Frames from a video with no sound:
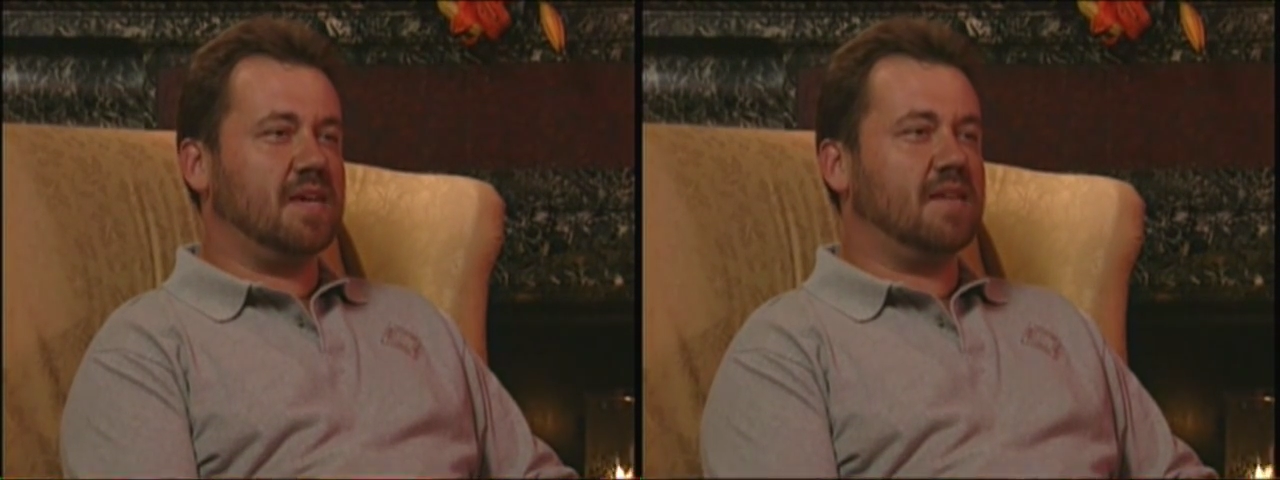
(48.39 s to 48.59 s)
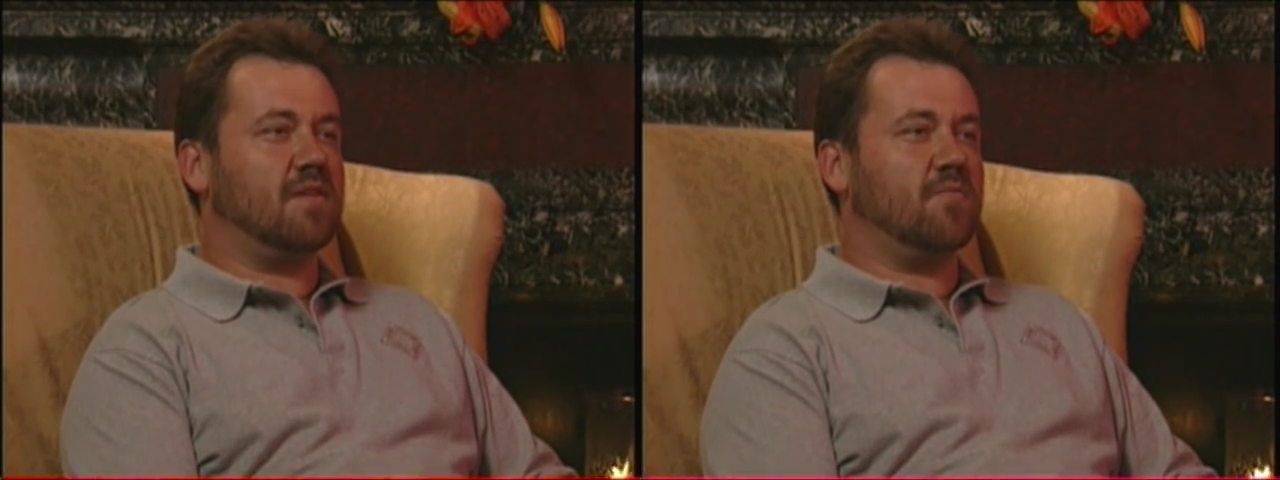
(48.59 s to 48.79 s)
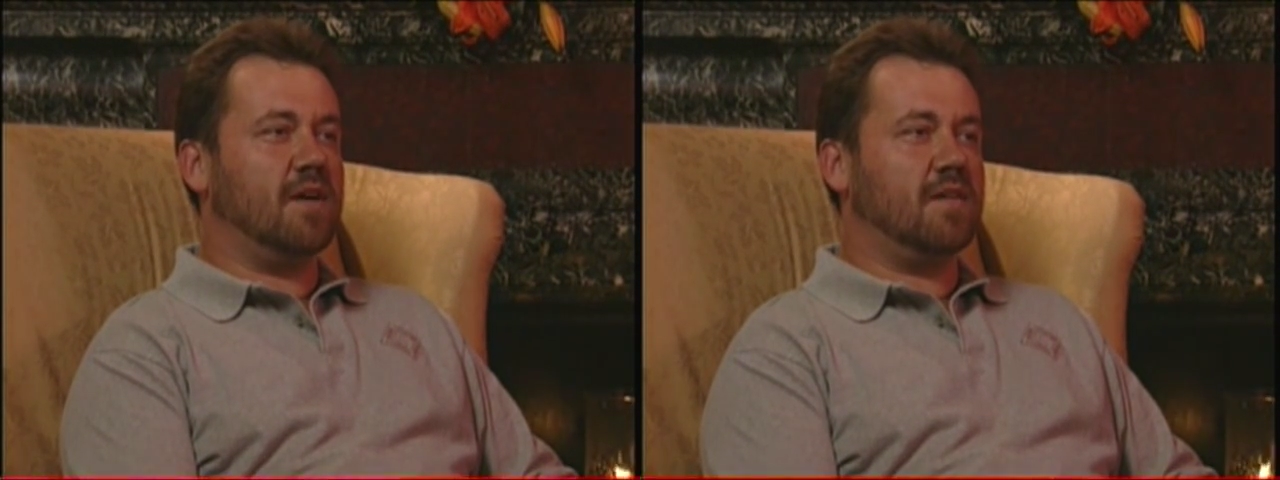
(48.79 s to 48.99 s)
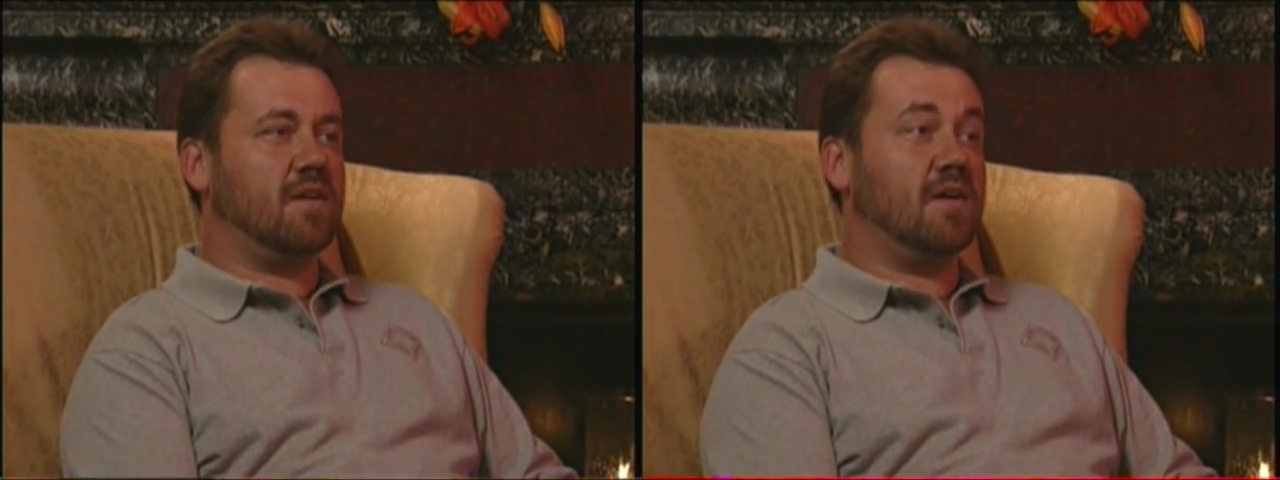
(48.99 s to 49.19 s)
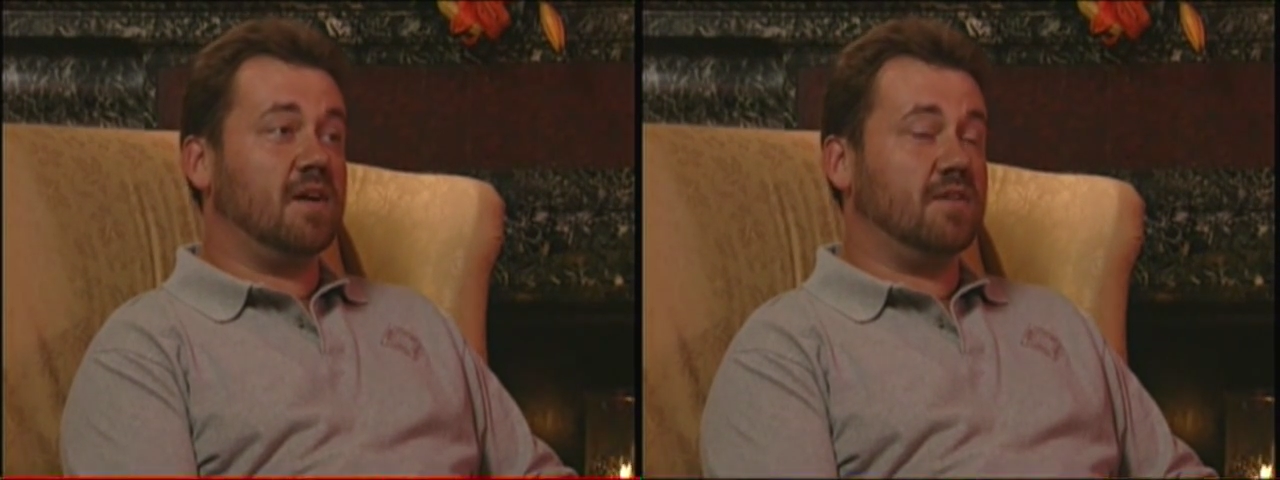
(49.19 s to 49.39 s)
and around
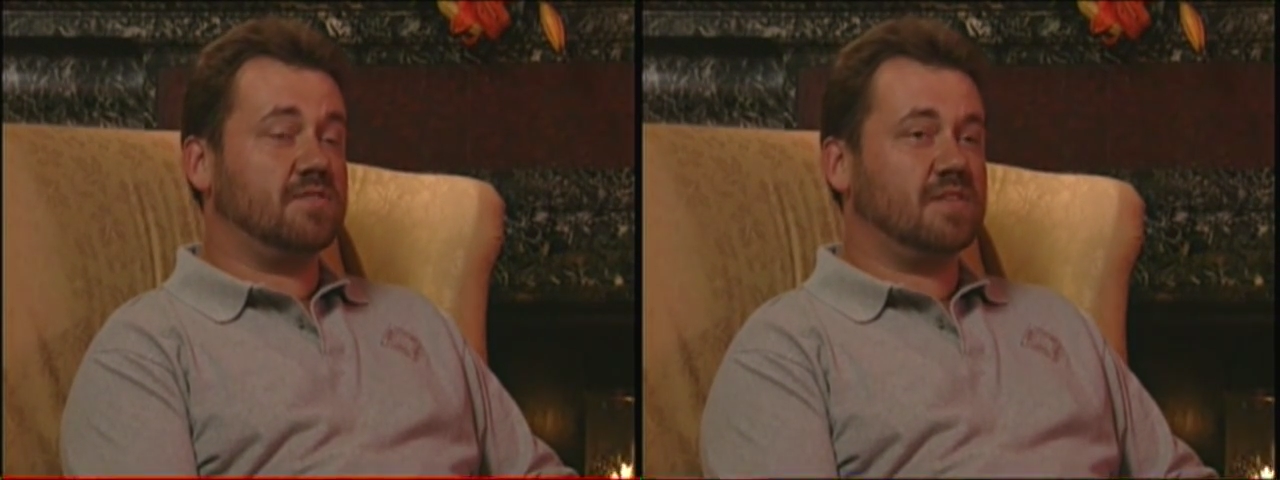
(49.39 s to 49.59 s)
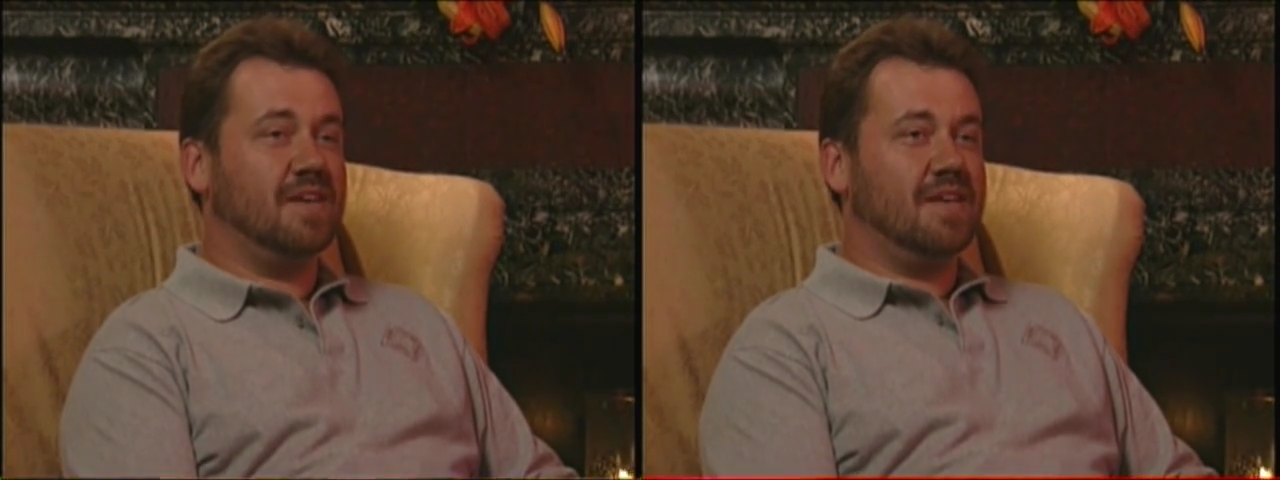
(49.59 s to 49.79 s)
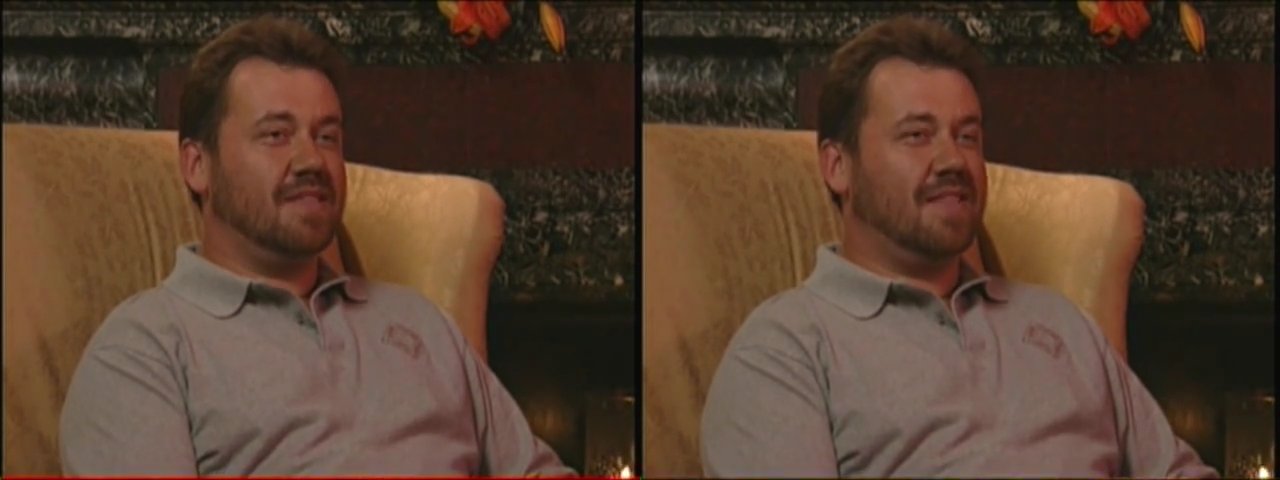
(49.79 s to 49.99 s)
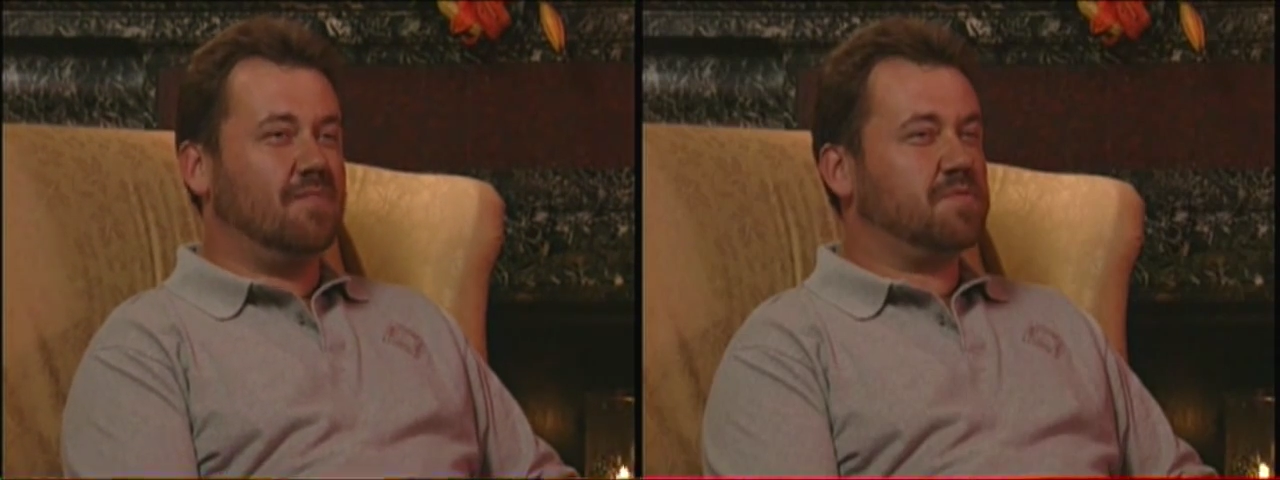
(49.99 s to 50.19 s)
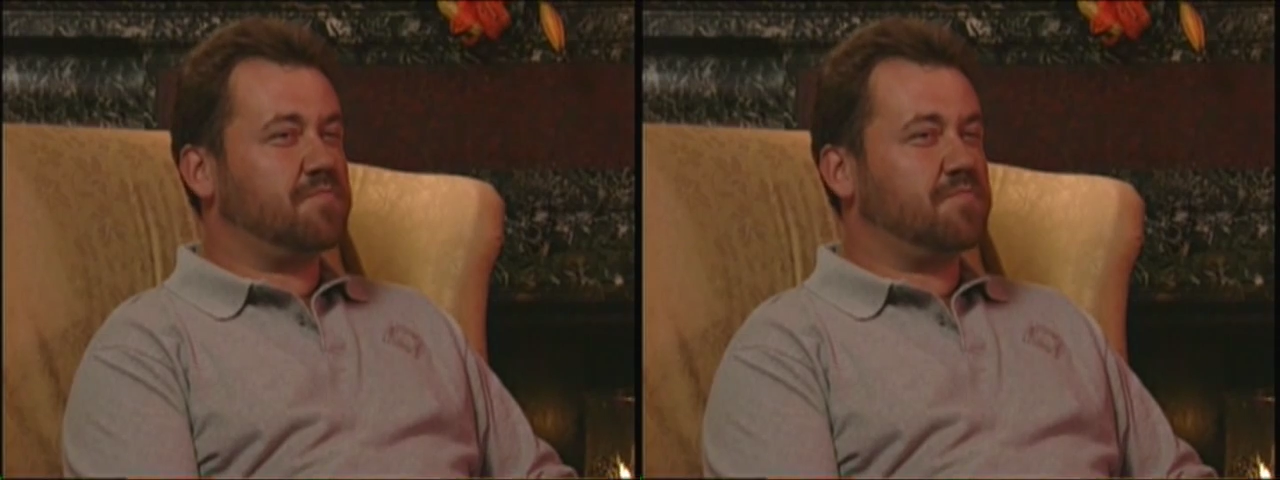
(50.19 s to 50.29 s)
our house, that